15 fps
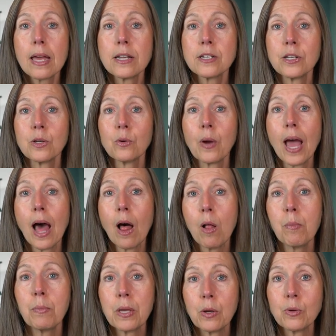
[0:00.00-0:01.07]
to
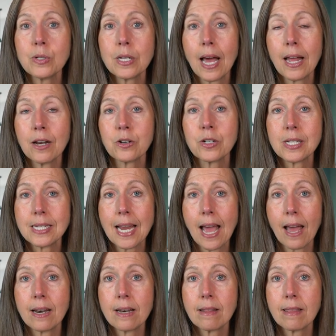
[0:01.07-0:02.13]
help you to
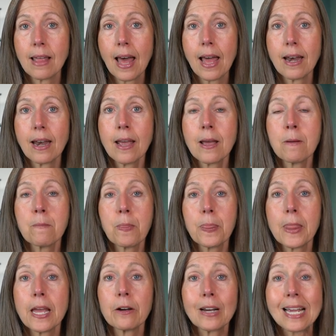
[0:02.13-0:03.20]
understand that
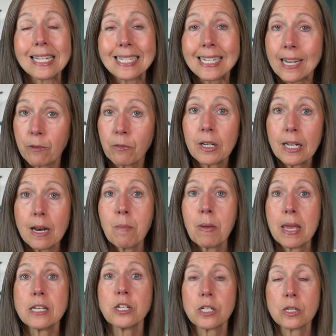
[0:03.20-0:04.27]
there is never going to
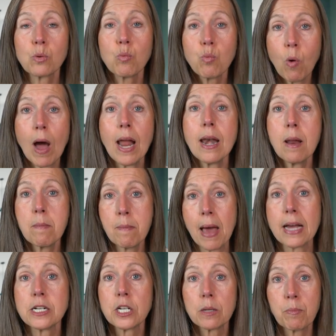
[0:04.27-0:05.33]
be just one
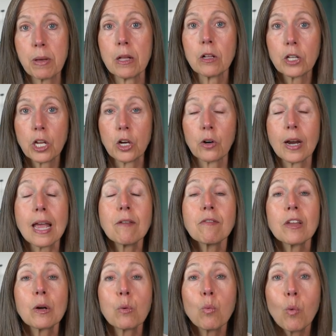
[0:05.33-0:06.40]
magic pill cure. If
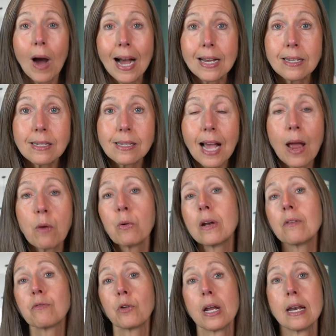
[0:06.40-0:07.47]
there was, I would
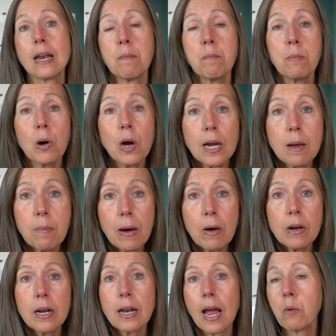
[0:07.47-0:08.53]
have written a book
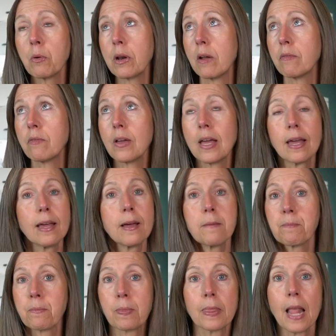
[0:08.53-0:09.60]
about it. I would
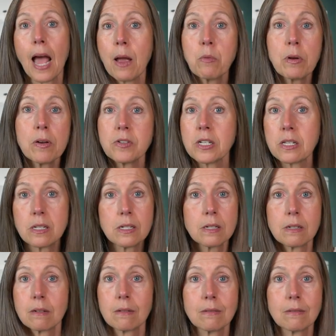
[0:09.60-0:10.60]
have just